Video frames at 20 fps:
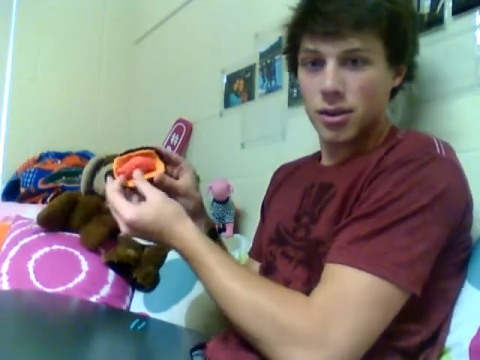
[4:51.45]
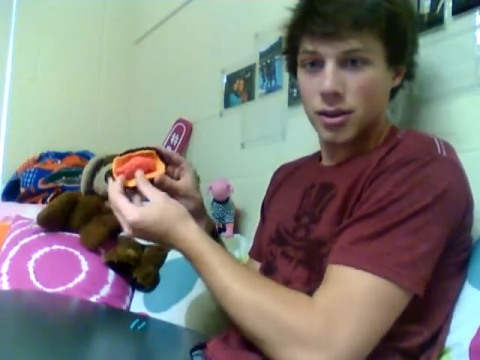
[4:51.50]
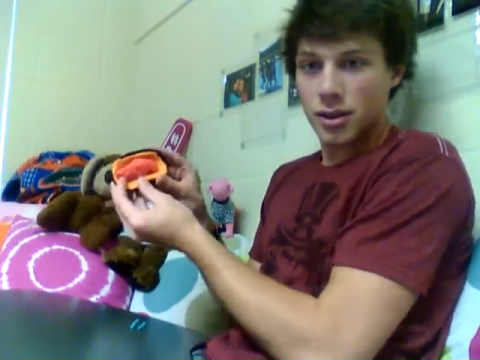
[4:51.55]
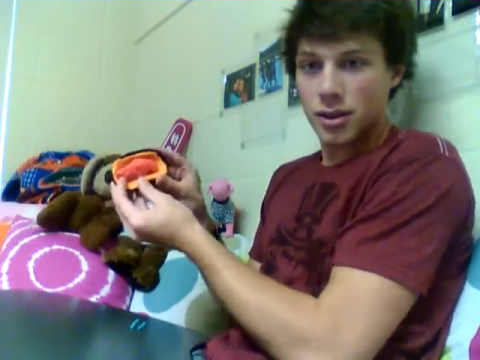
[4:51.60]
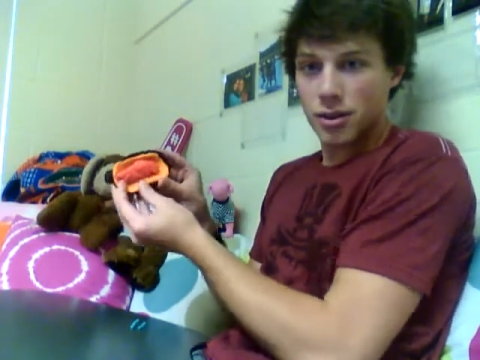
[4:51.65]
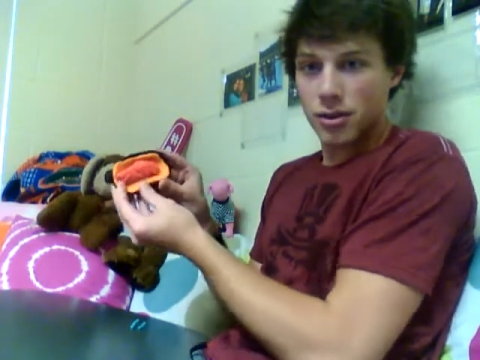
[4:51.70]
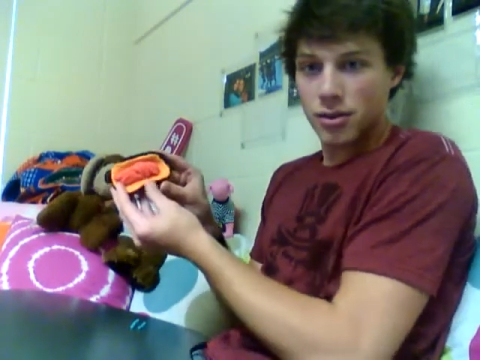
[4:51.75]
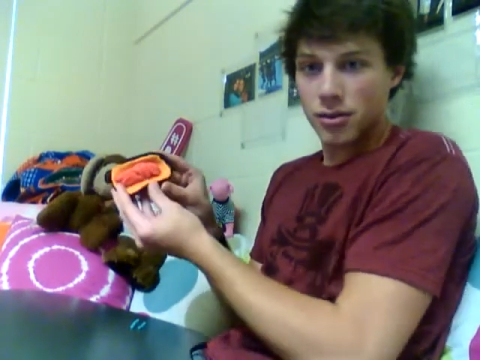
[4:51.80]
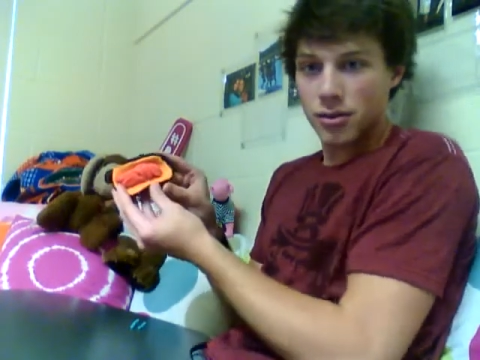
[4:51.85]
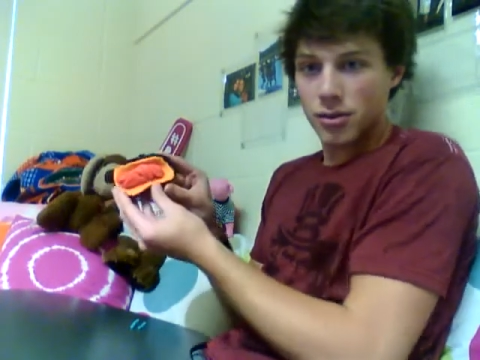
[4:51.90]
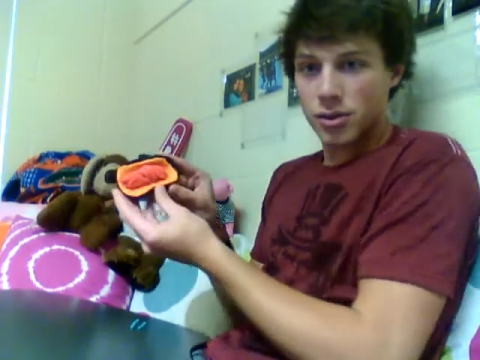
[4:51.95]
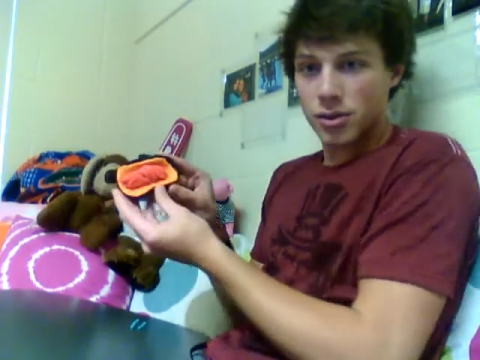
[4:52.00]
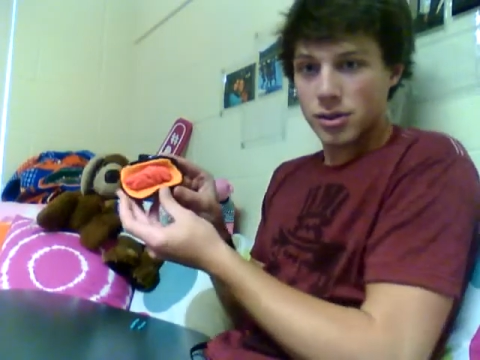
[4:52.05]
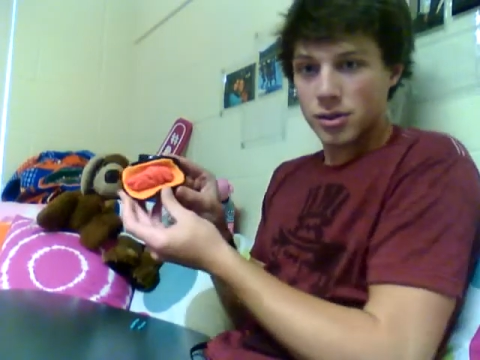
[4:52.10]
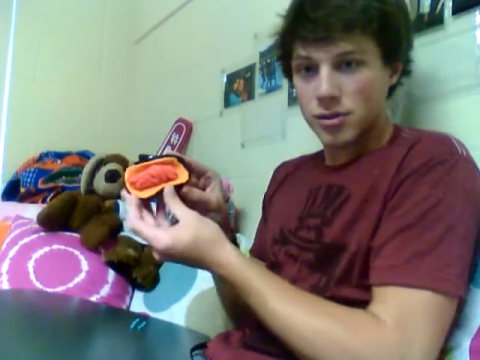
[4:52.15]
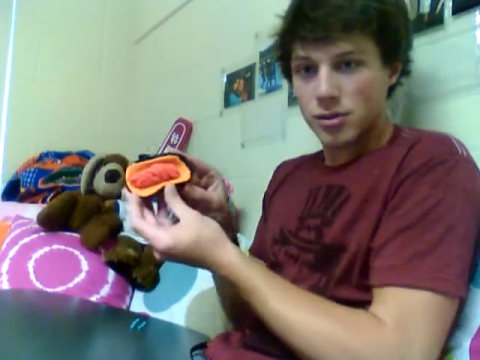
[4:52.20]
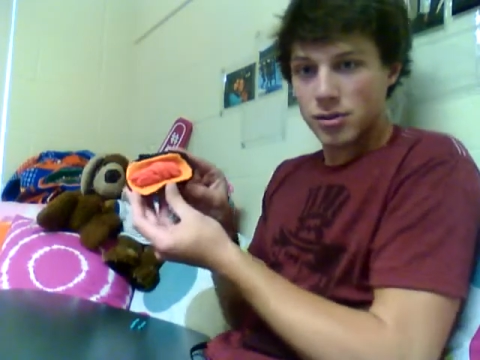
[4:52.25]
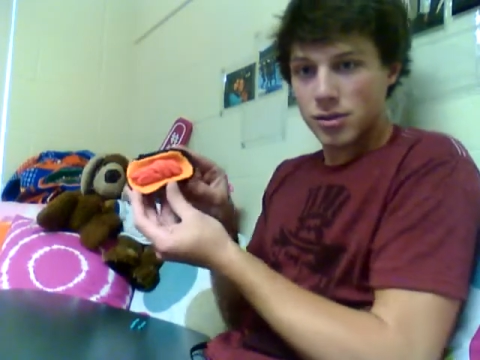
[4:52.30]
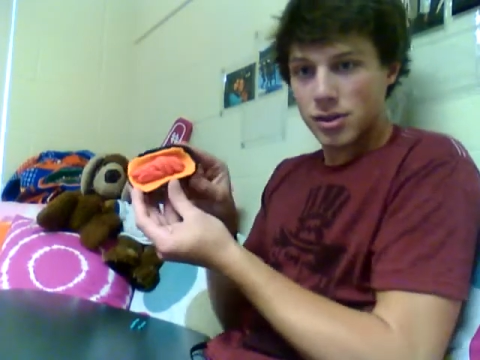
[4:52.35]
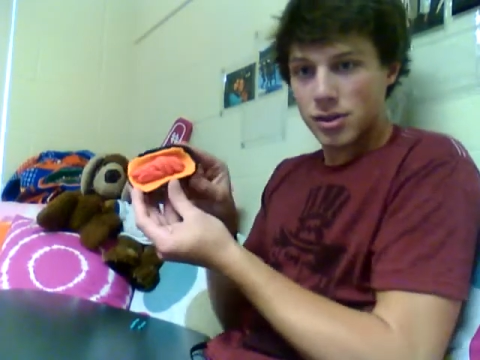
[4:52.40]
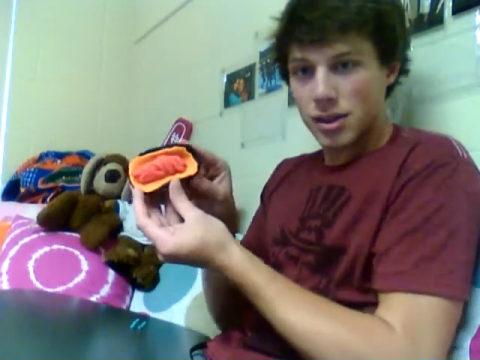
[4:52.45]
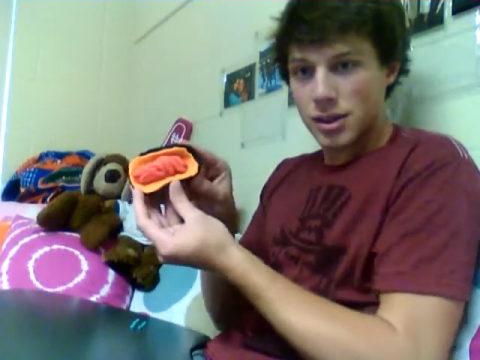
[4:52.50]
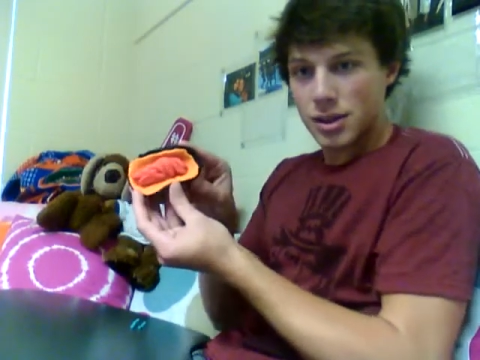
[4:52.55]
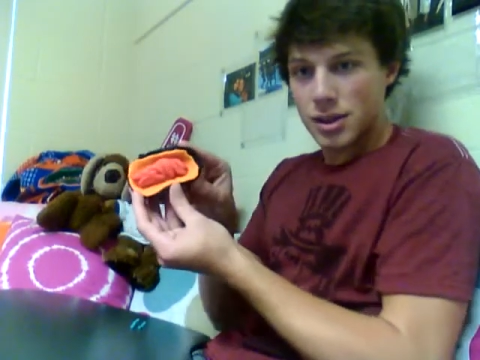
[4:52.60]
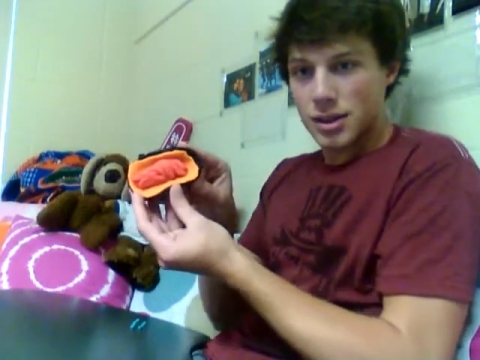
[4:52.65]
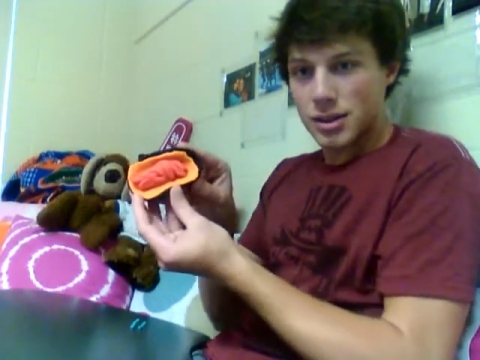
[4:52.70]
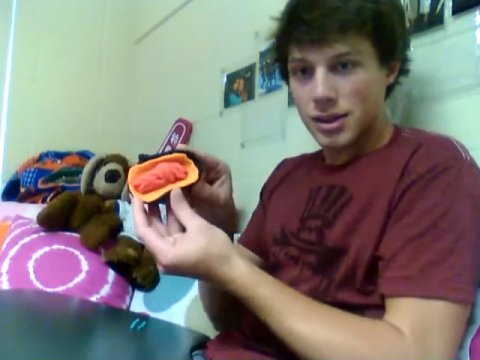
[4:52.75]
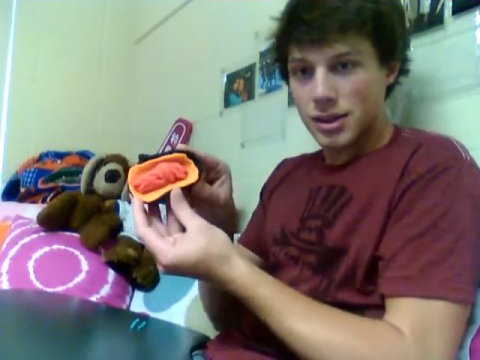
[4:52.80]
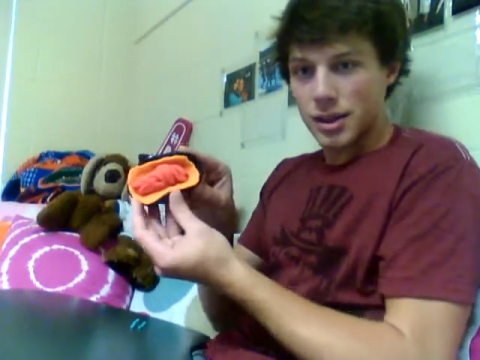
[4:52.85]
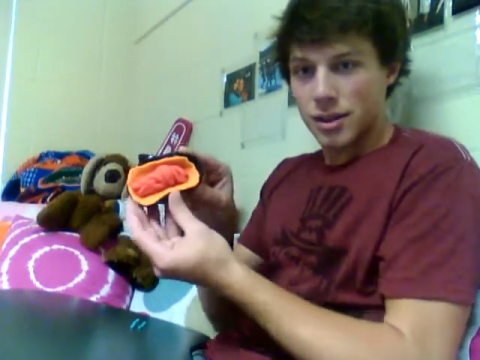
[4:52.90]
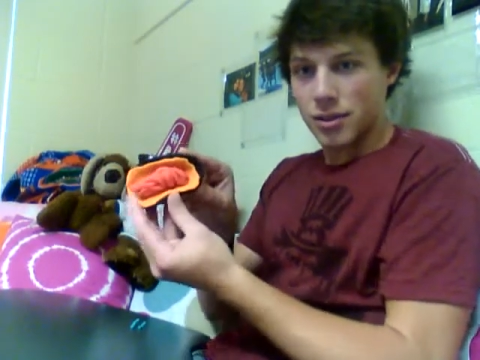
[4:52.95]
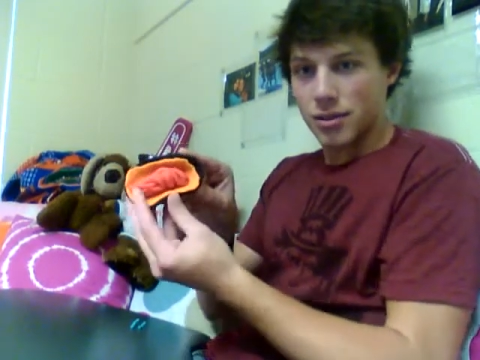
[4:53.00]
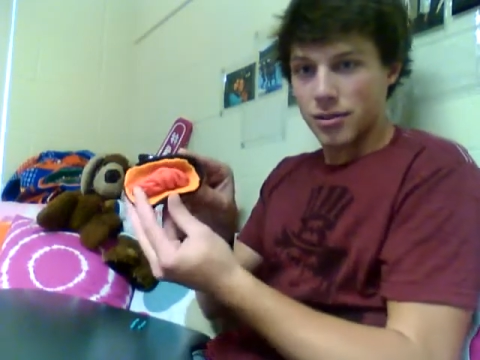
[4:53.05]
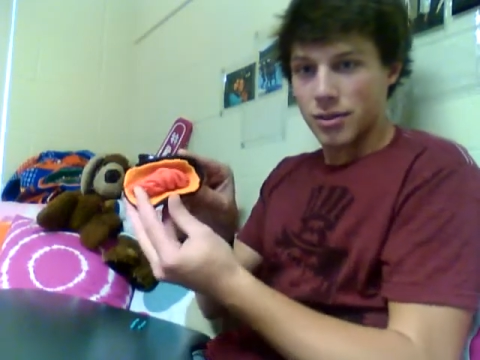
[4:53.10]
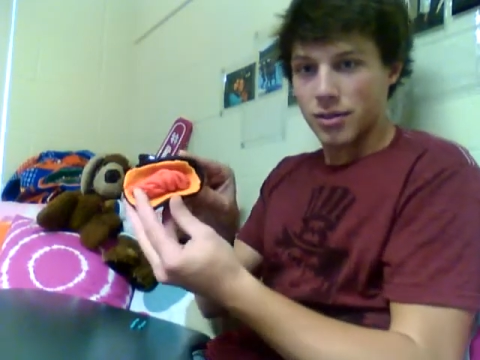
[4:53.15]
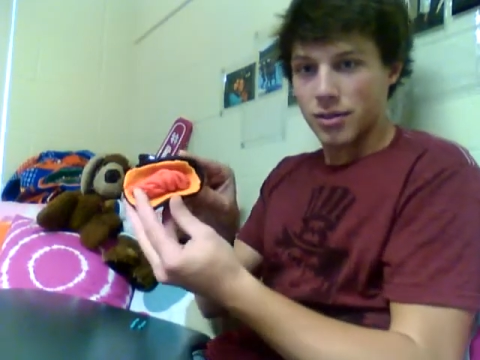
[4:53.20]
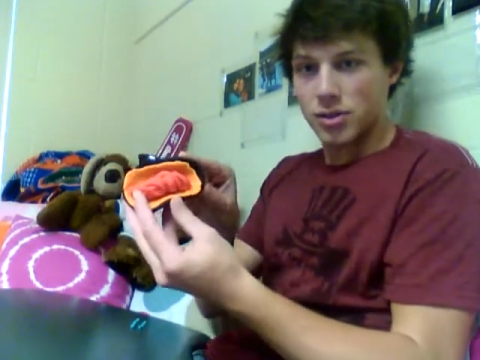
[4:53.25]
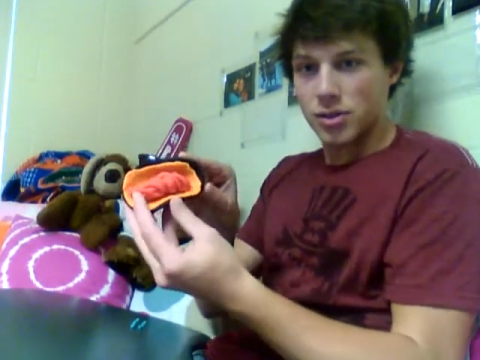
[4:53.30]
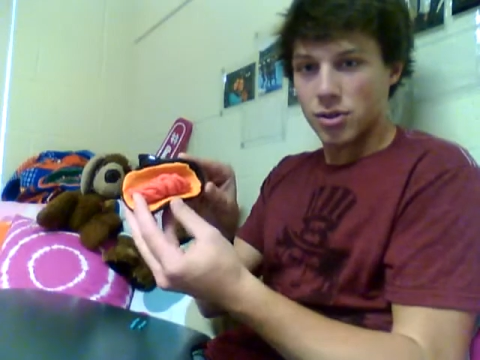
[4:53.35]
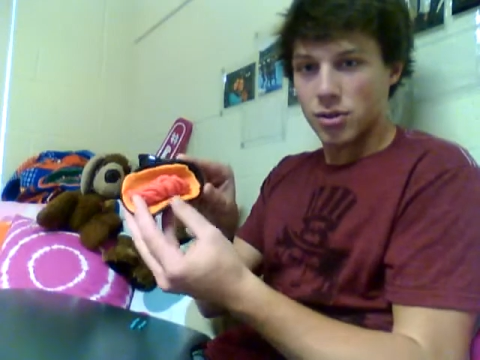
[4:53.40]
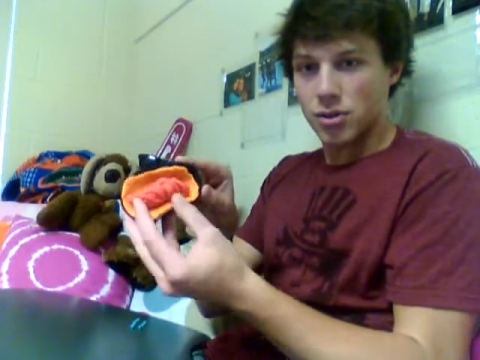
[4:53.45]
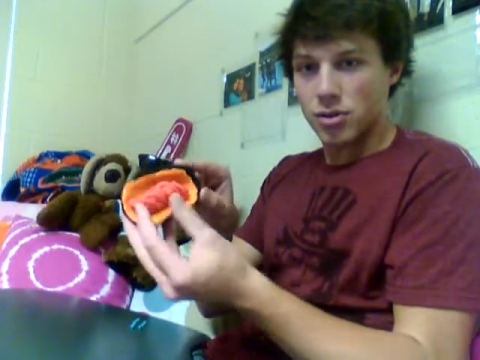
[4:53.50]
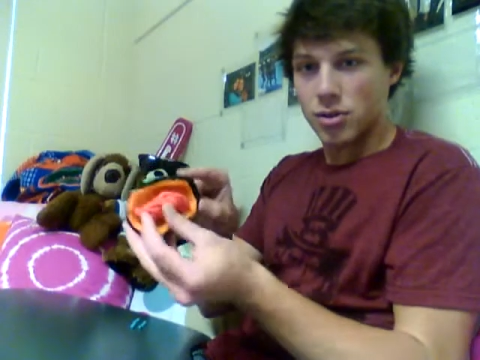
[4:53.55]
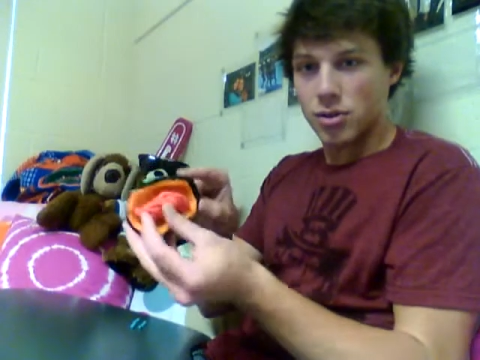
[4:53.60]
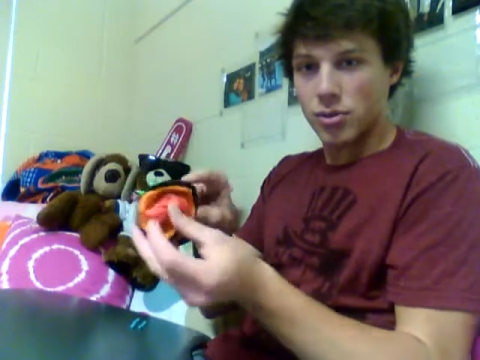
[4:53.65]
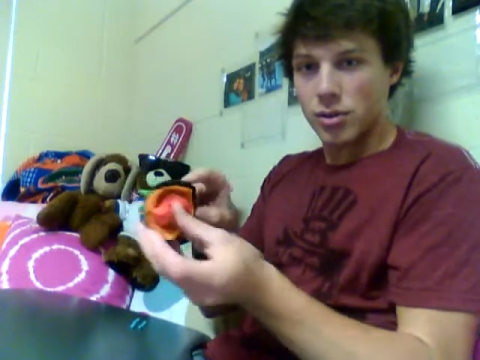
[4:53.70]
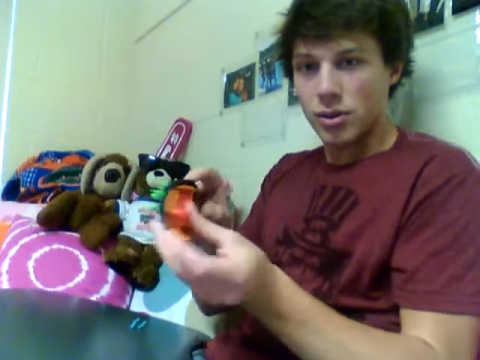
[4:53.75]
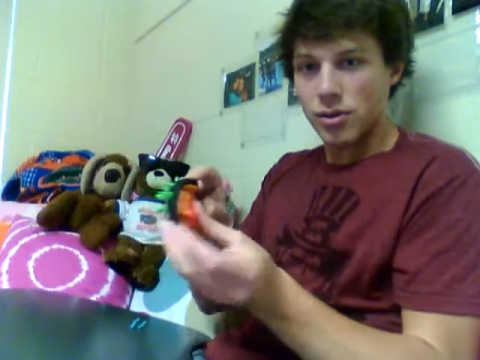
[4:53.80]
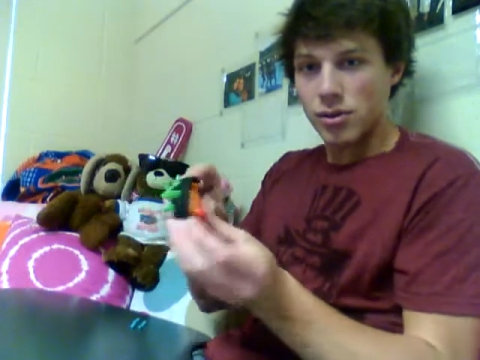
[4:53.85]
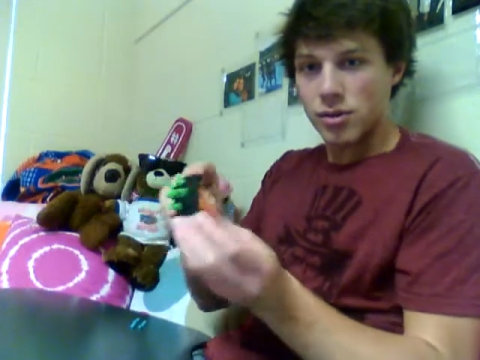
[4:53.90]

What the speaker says: I don't know if you can see. I don't know if I've showed it too well.